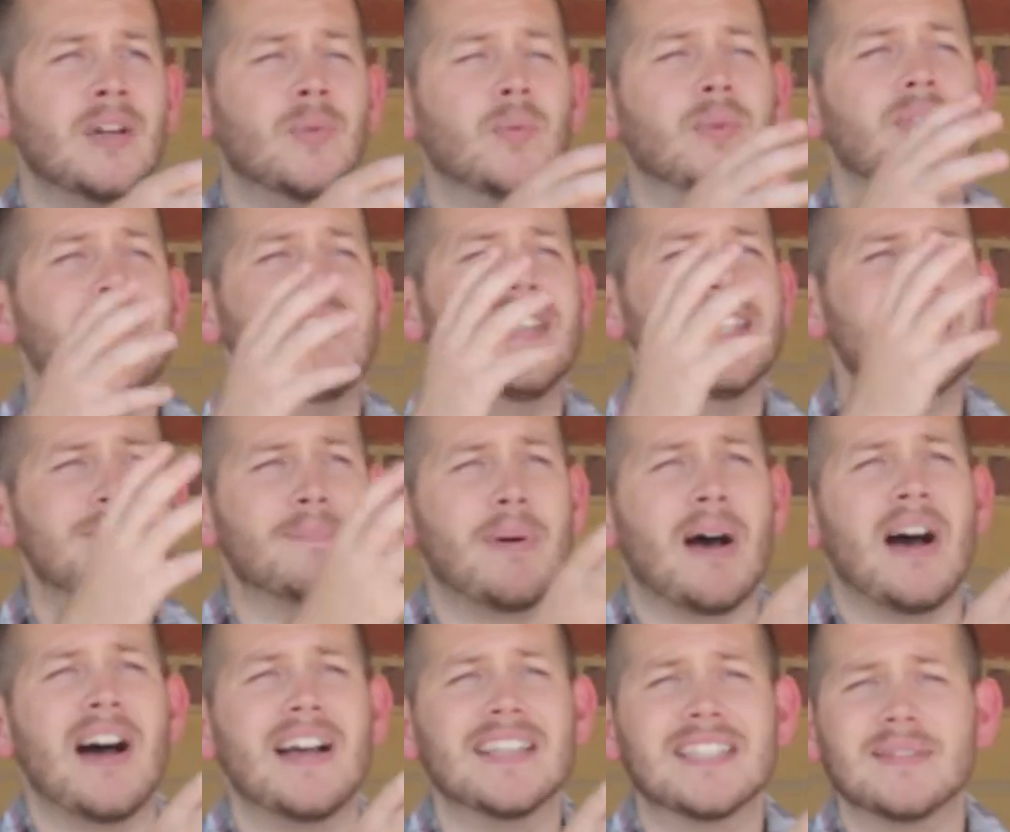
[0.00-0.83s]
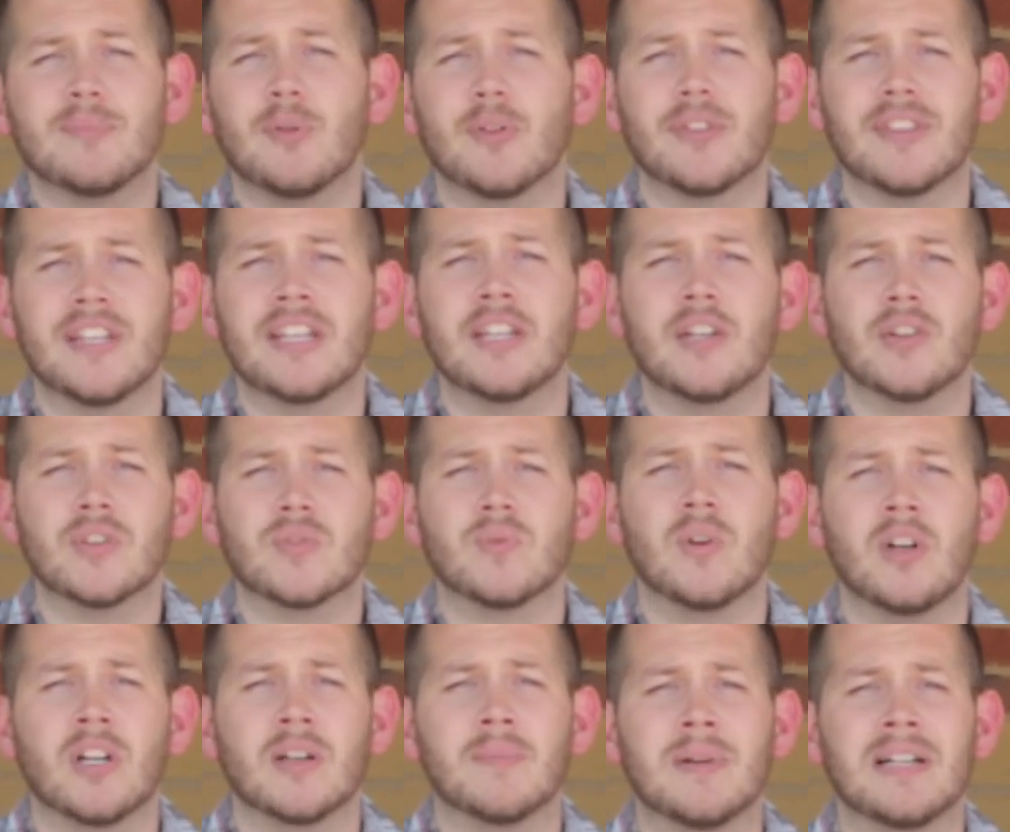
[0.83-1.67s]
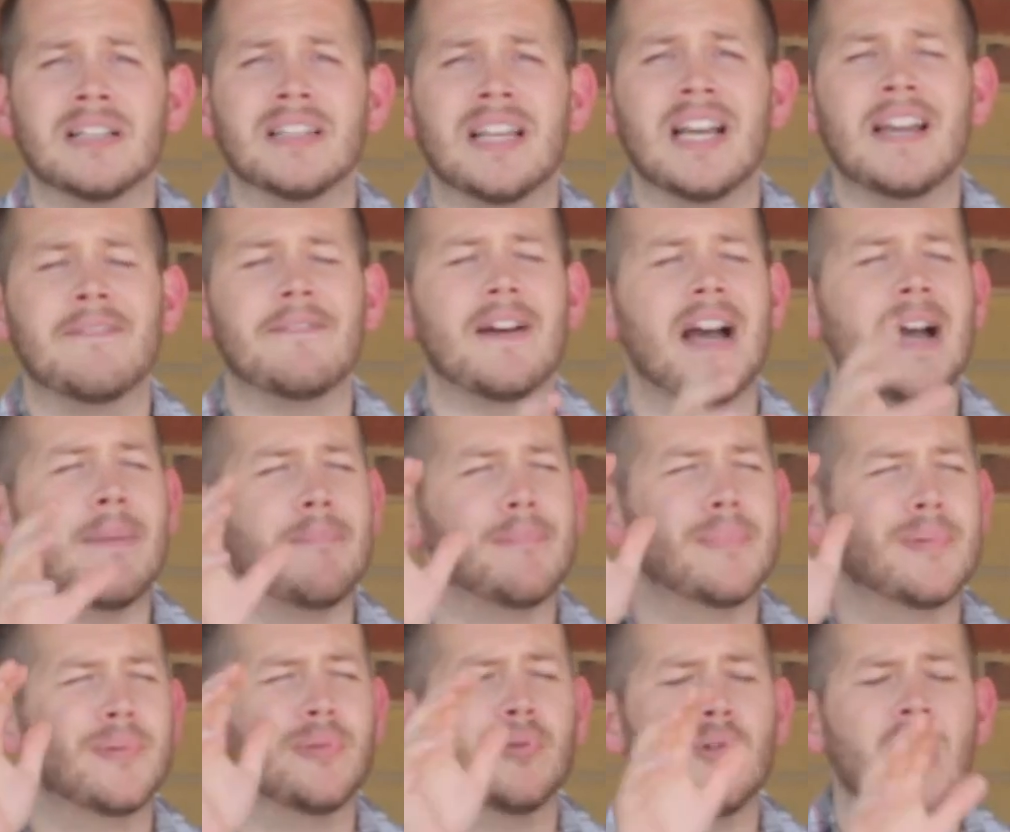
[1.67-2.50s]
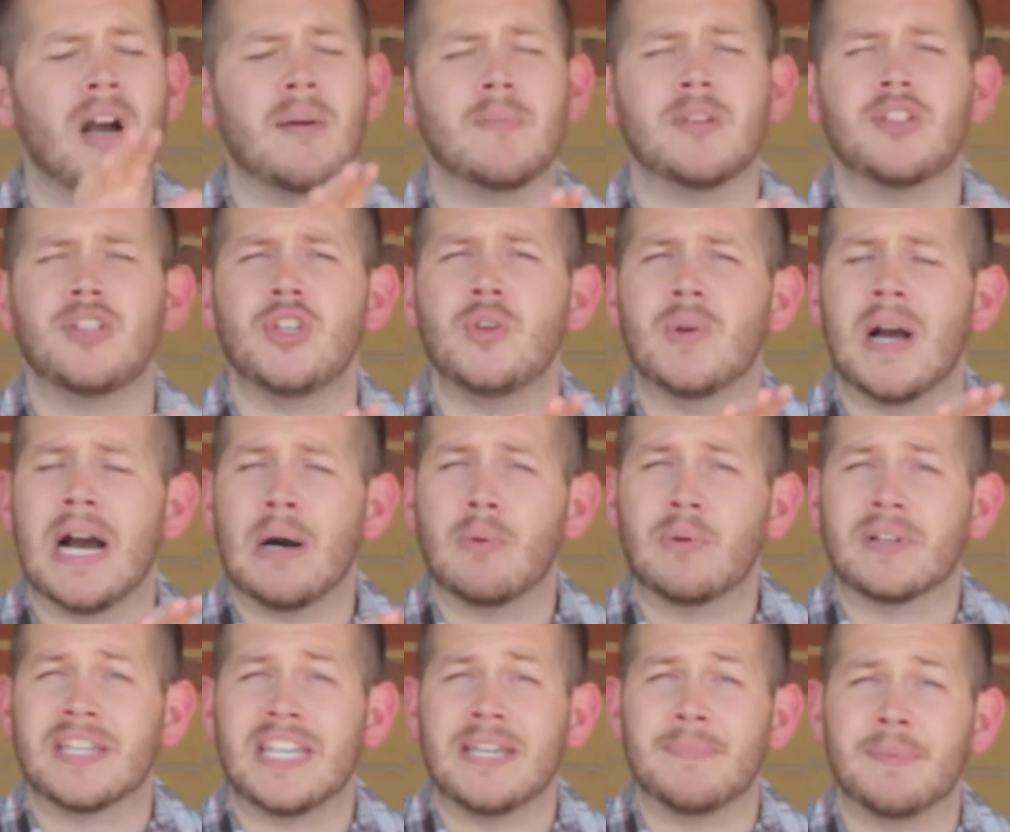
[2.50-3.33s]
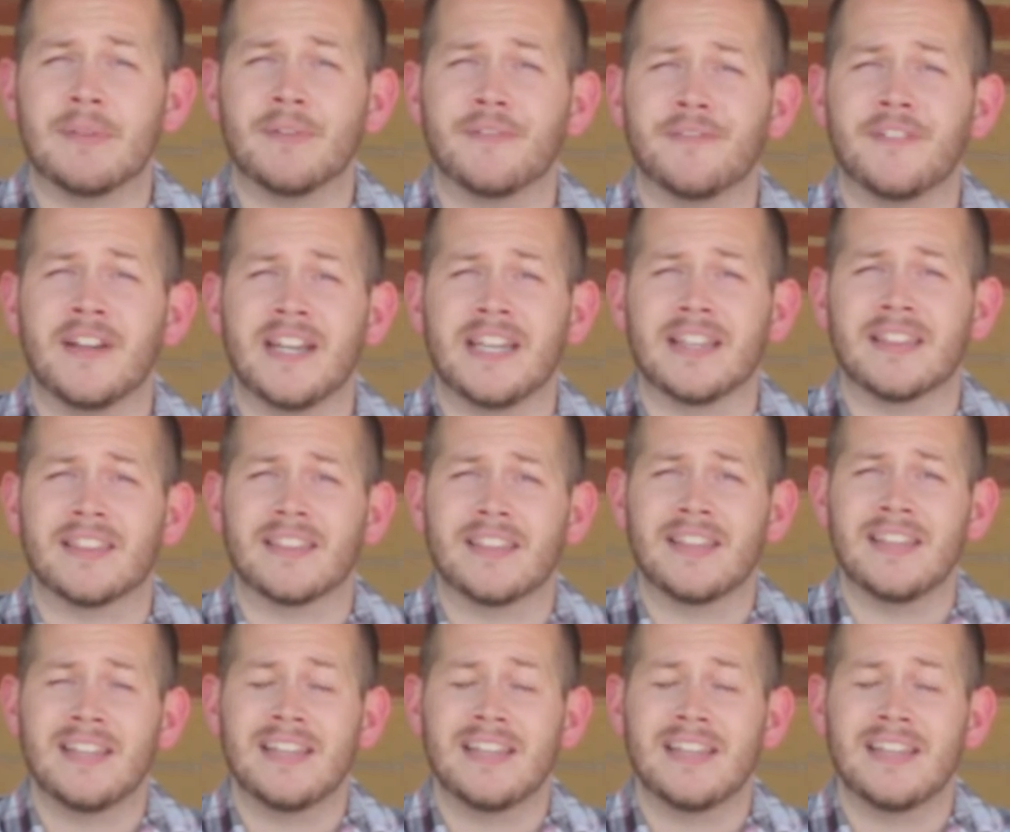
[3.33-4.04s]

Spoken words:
when this possible thing goes wrong in my life, I promise you I will keep the faith.